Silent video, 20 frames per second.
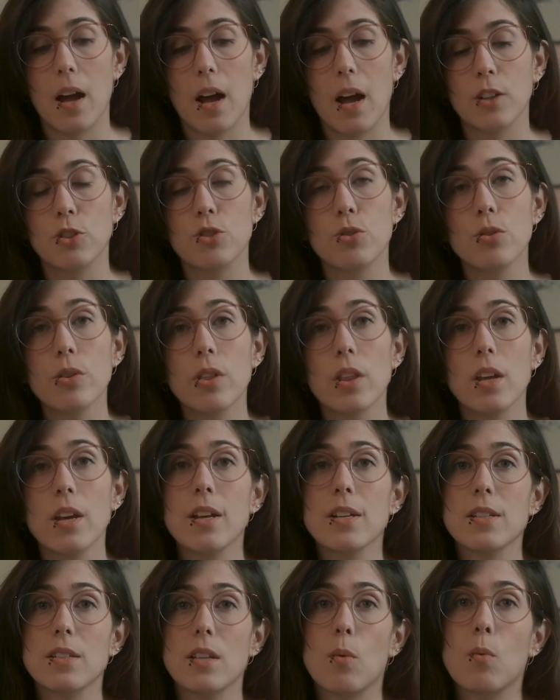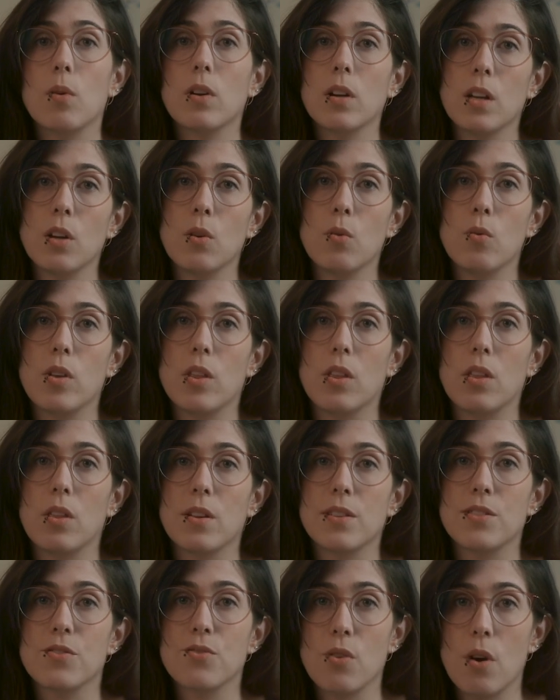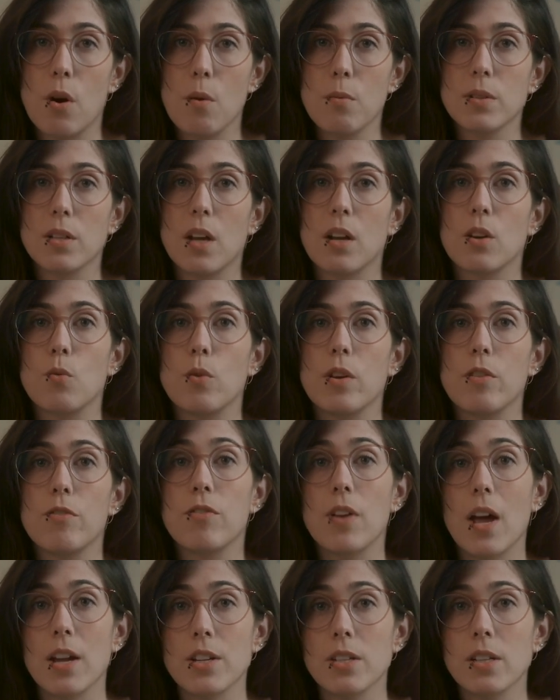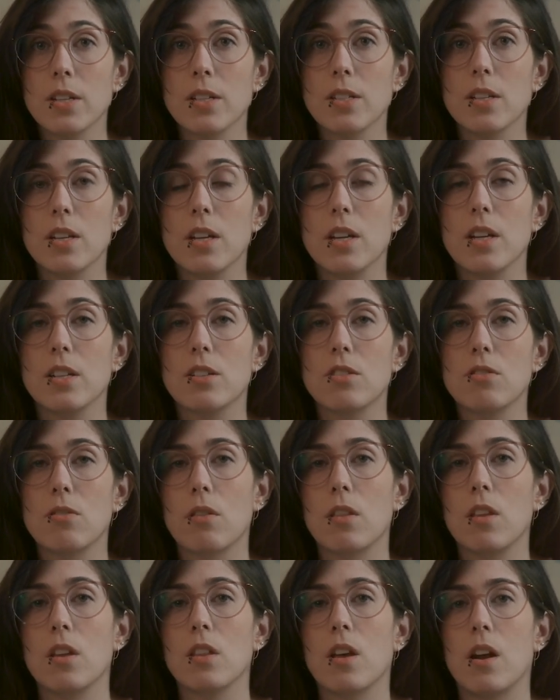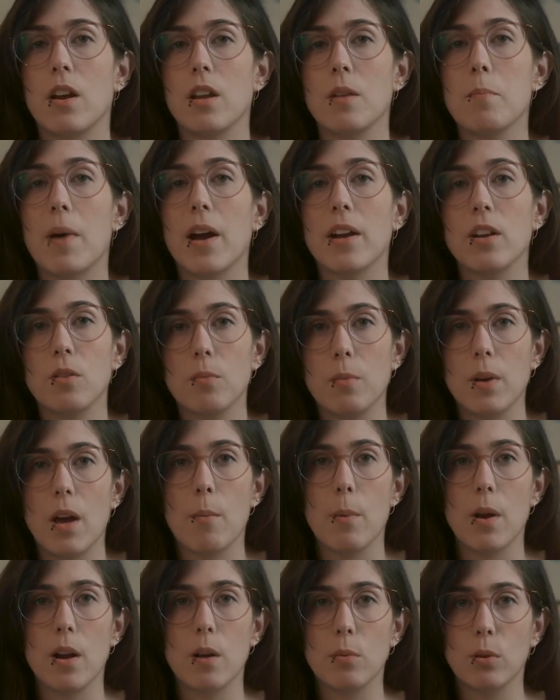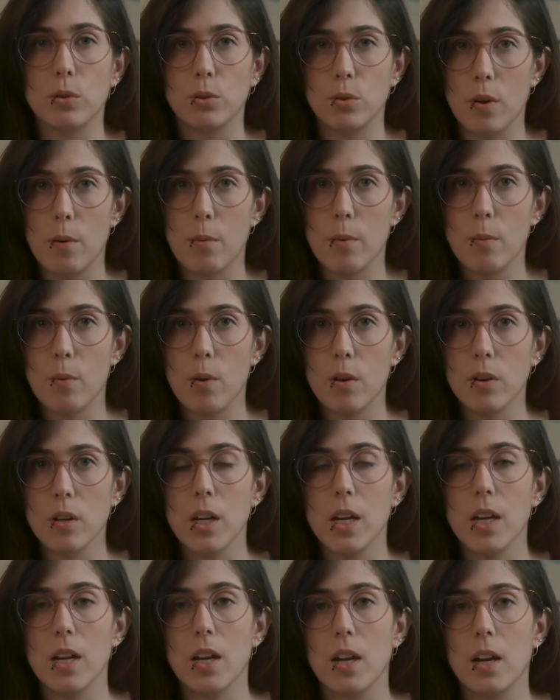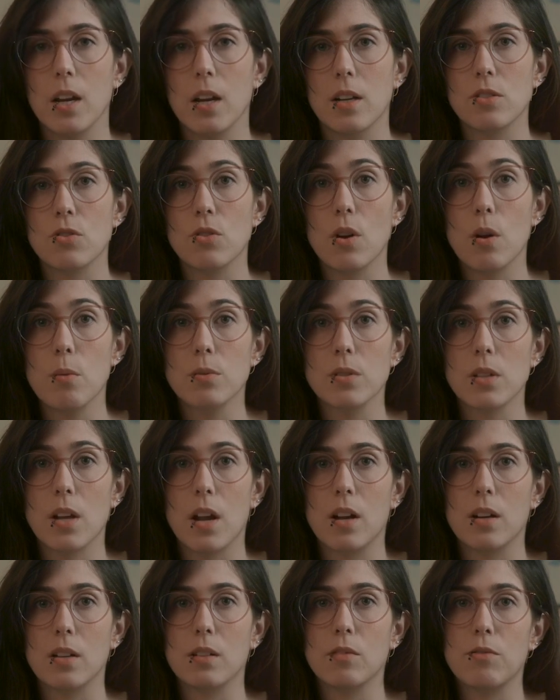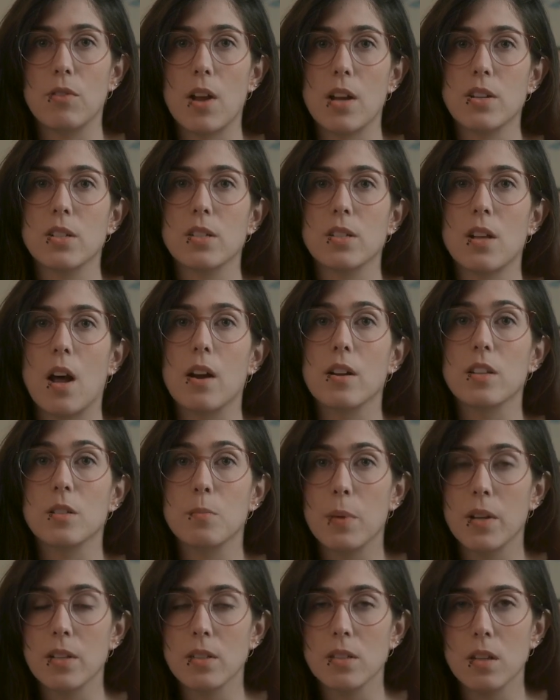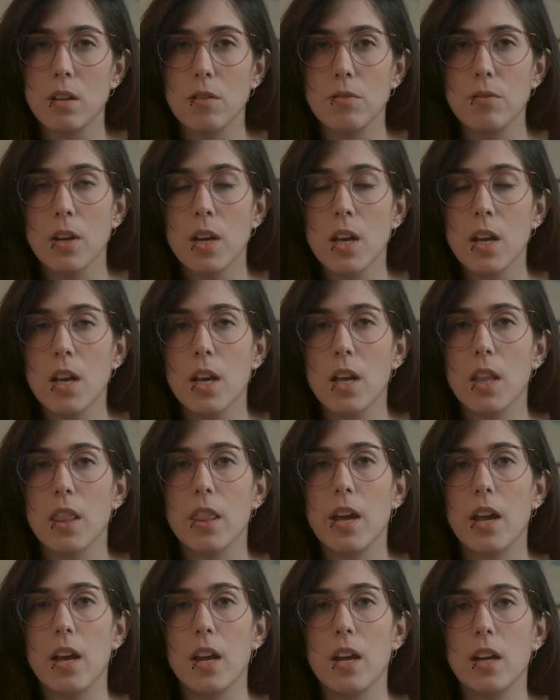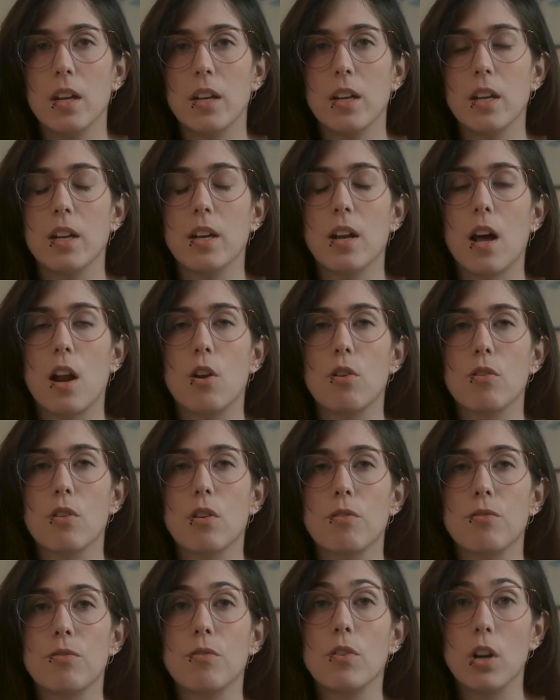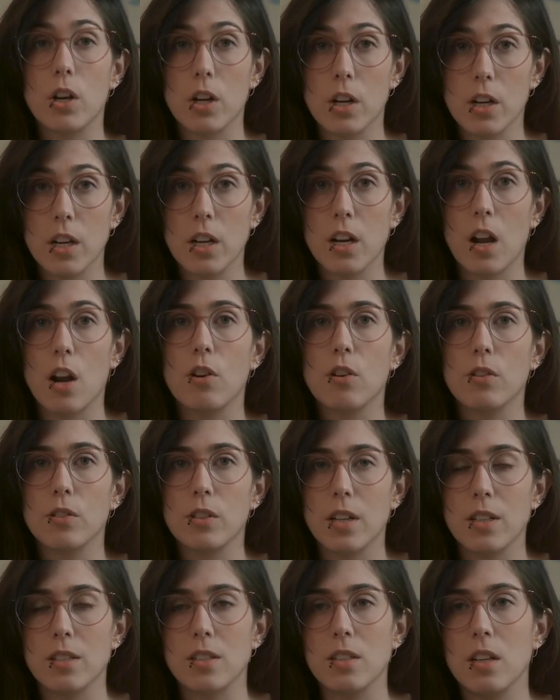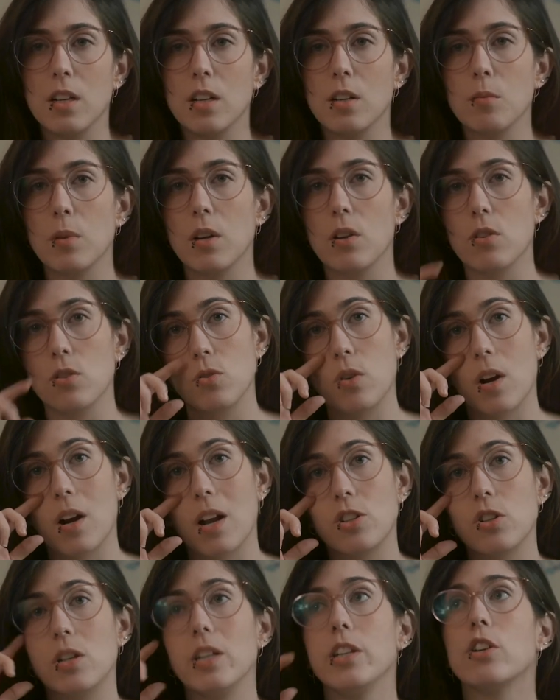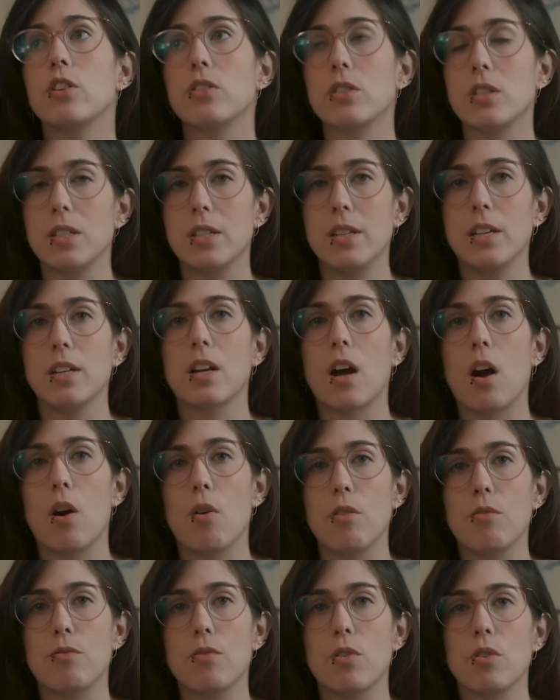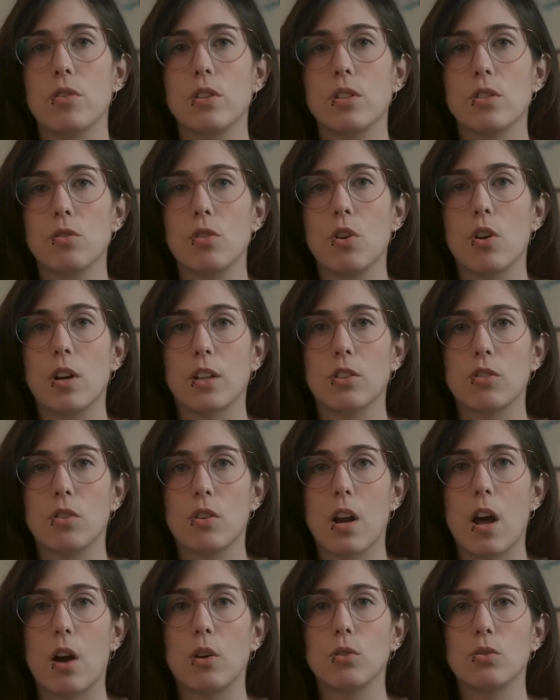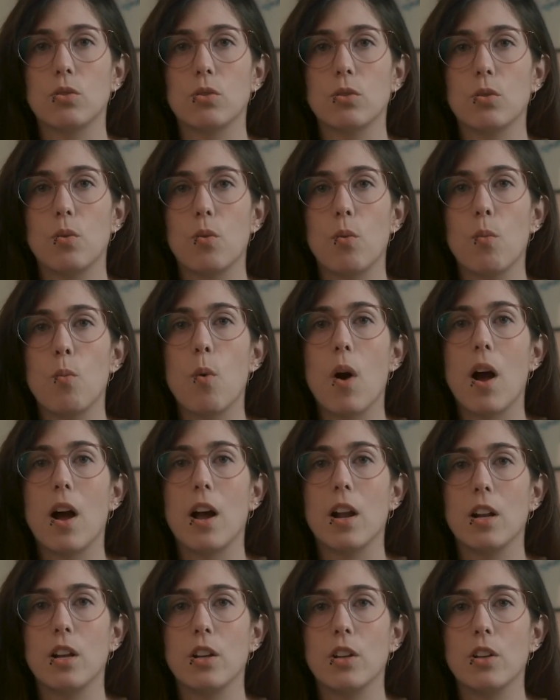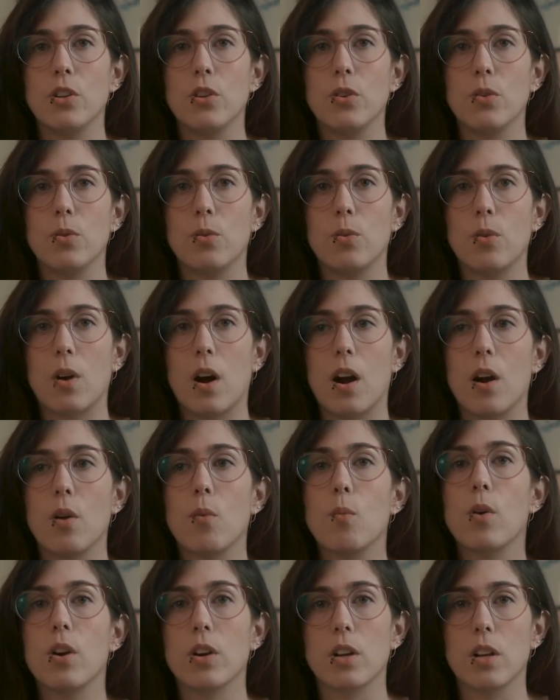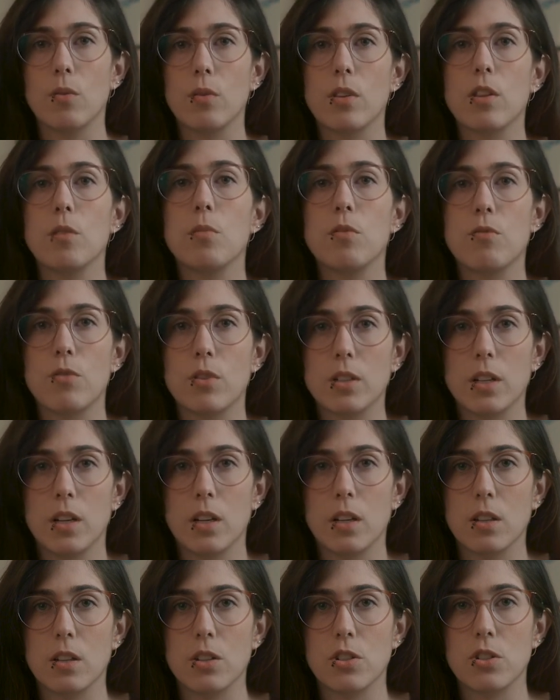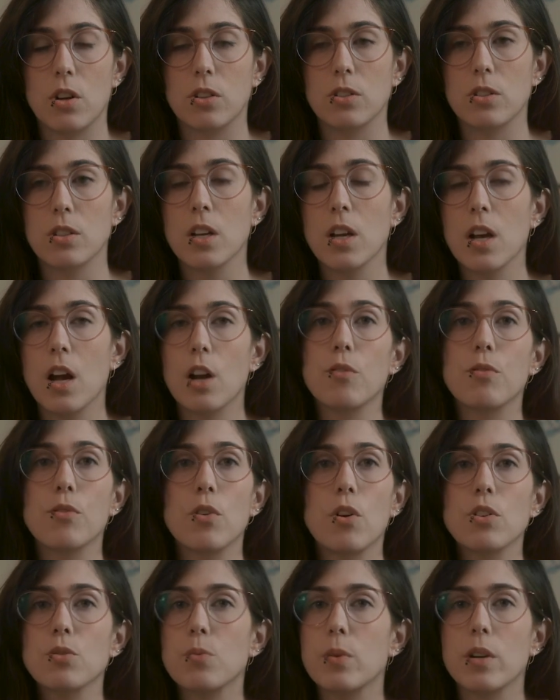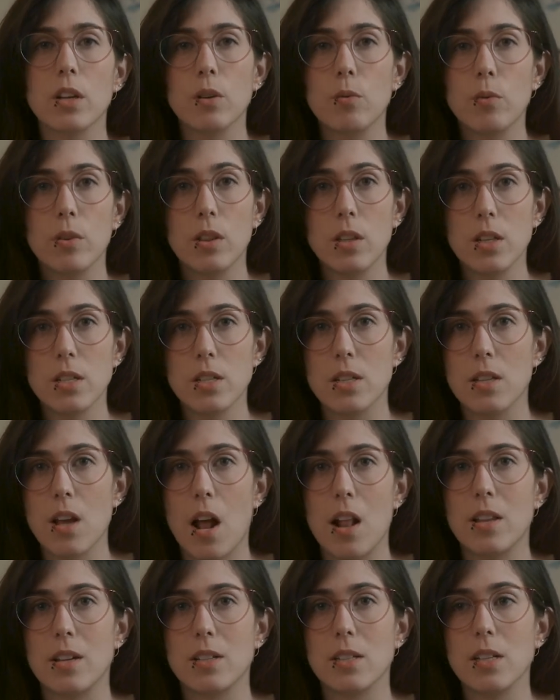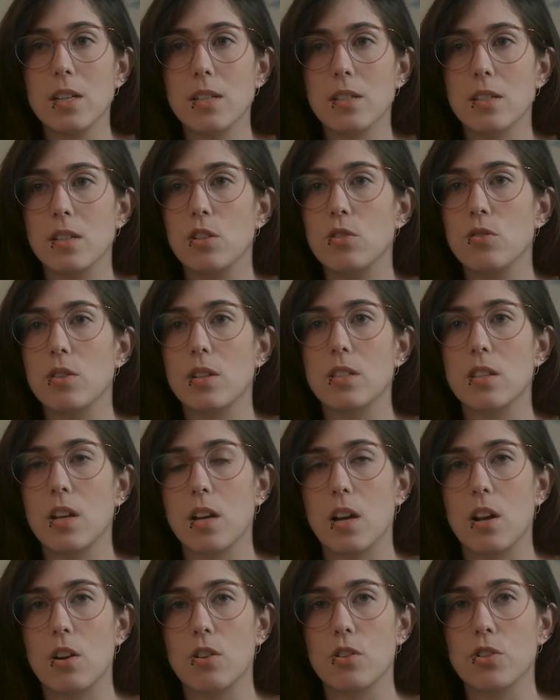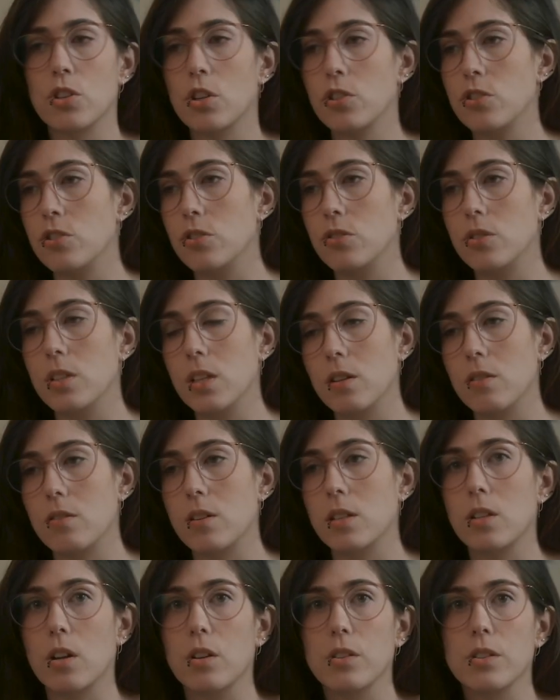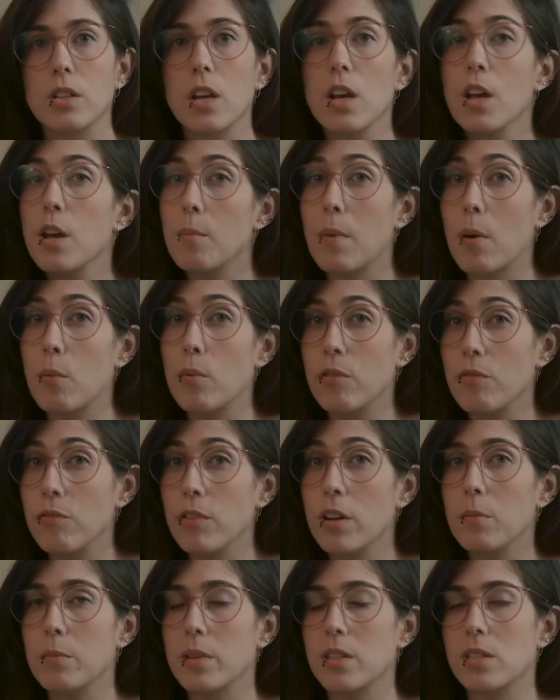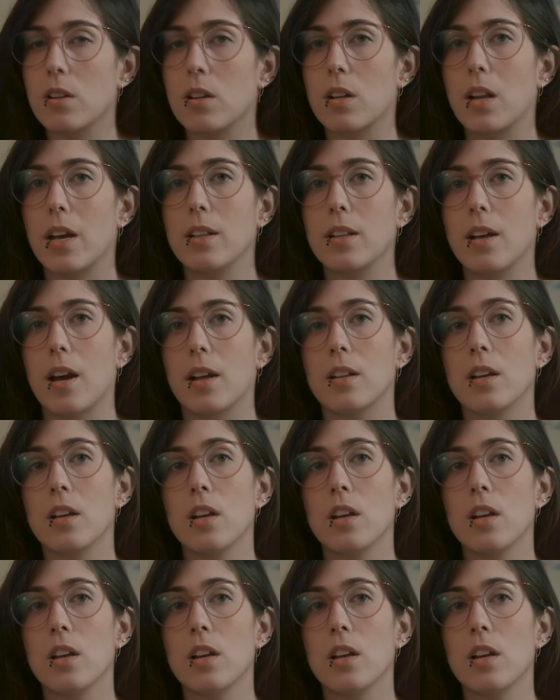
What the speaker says: A truth is that working with strobes and with flashes is something that it might not be available to everyone. Strobes and flashes are expensive. They need a lot of learning, a lot of testing, because you are actually not seeing how the photo is gonna turn out while you are working with it before taking the shot. And of course, working with digital, that's easy. You just take a lot of shots, you see the results. But with film, it's not like that.